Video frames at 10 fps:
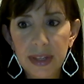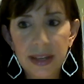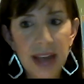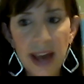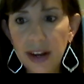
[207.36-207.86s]

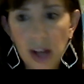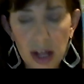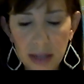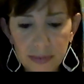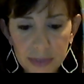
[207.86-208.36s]
Not at
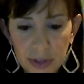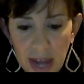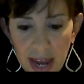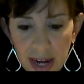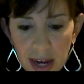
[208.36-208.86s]
all,
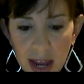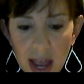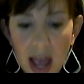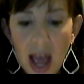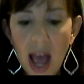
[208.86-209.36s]
okay?
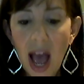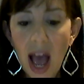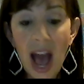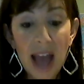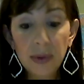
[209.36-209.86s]

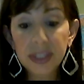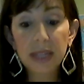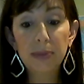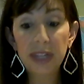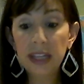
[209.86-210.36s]
I was
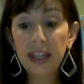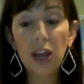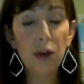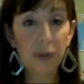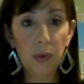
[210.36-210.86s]
completely
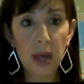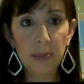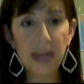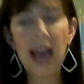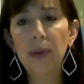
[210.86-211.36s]

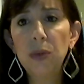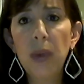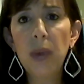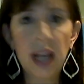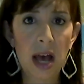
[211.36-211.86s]
overwhelmed. I would
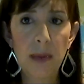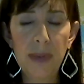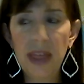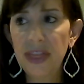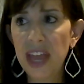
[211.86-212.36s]
wake up
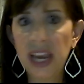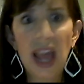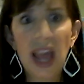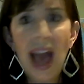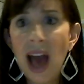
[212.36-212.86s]
and think,
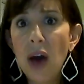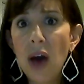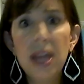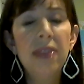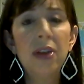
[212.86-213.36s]
how
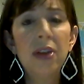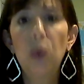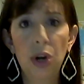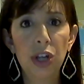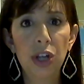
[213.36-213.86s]
in the
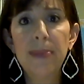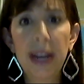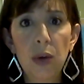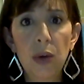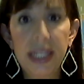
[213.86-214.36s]
world am I
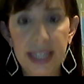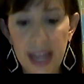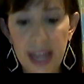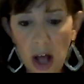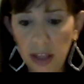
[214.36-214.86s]
going to
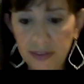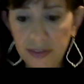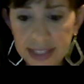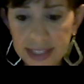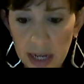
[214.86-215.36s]
get all of
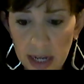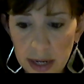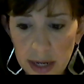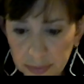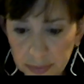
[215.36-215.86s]
this done?